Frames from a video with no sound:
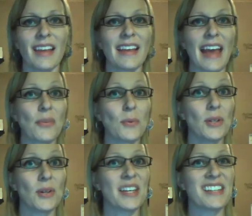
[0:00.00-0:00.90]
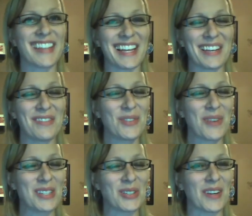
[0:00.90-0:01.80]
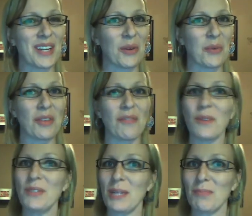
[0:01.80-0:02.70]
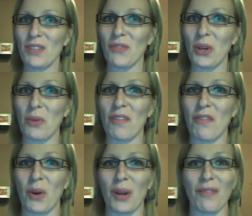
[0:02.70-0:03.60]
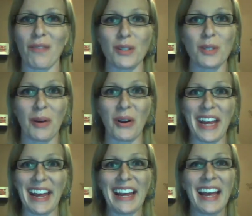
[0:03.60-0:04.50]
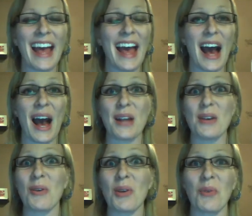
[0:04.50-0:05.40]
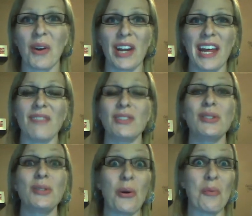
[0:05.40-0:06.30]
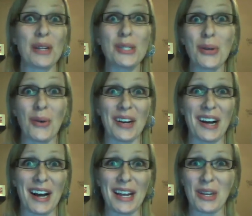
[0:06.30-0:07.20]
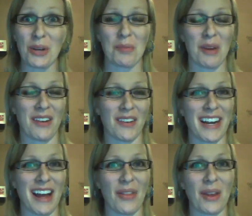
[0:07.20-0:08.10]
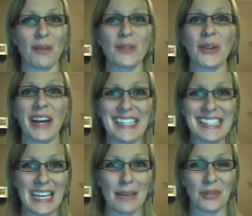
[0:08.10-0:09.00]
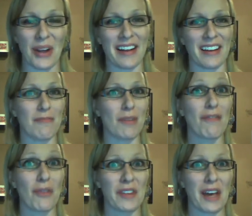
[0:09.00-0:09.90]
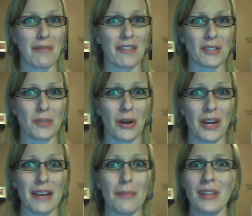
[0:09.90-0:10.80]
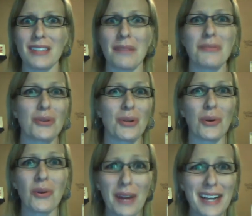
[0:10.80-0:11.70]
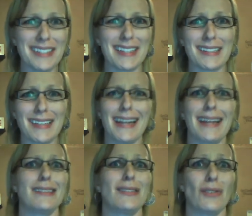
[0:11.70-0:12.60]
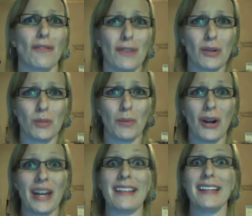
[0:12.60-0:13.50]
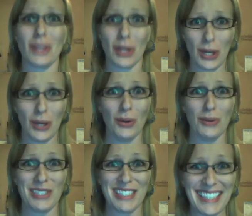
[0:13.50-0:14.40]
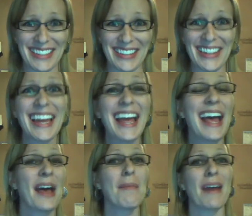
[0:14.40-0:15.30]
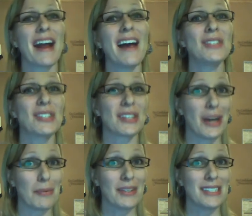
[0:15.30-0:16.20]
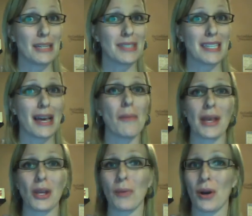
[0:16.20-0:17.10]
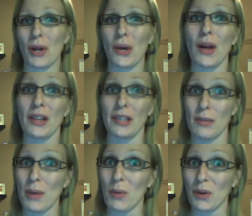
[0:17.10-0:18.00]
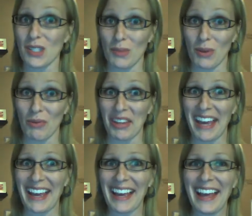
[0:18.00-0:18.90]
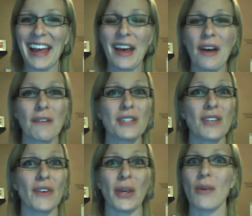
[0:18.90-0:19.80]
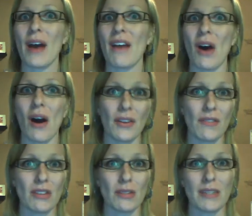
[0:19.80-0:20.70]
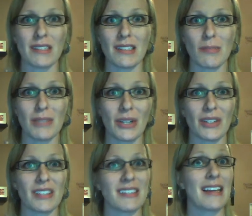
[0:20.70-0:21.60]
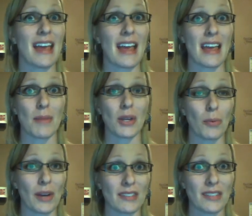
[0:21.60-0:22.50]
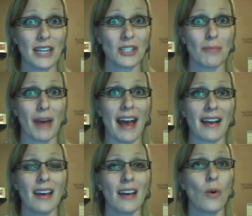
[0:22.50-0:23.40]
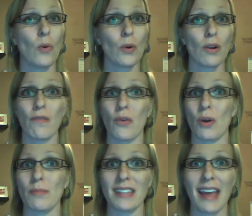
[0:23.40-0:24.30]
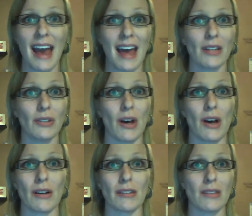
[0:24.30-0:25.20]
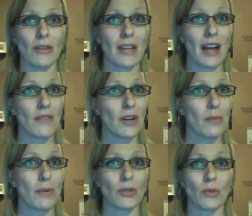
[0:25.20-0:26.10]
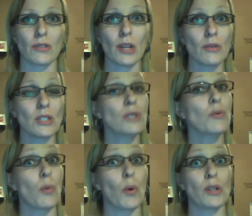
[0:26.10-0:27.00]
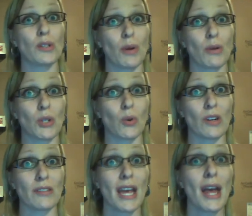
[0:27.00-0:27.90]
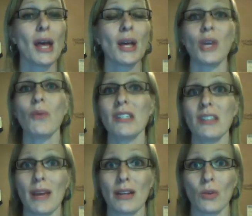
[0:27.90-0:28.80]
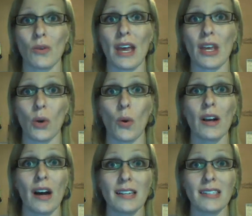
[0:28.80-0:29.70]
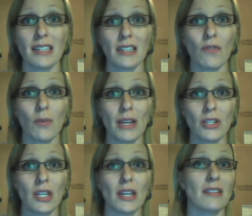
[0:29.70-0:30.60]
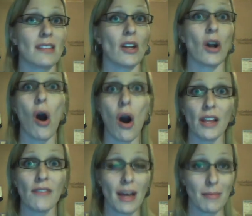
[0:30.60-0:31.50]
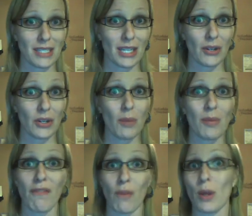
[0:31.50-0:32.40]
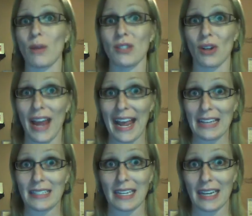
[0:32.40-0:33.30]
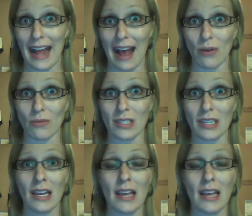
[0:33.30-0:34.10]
Catherine Cook, Executive Director here with a few tips for you before your first party. I know you already have so much going on in your brain right now that you're trying to keep track of before that first party. Plus, I'm sure you're crazy excited because it's your first party and that's a huge deal. But I have just a couple of tips to help make your party go a little bit more smoothly. First of all, you have all of those business materials that came in your presentation pack. Order forms, catalogs, you can have it all, brochures, hostess rewards brochures. You want to make sure that your contact information is on all of that material before you start handing it out.